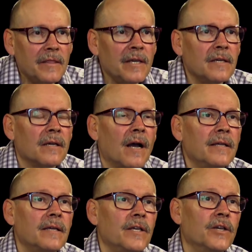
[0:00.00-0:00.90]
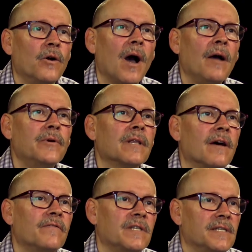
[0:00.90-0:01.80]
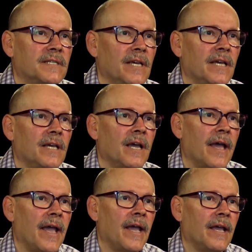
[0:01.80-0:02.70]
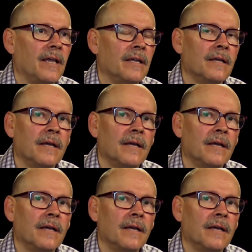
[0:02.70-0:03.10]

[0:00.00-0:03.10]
think, I would love to see I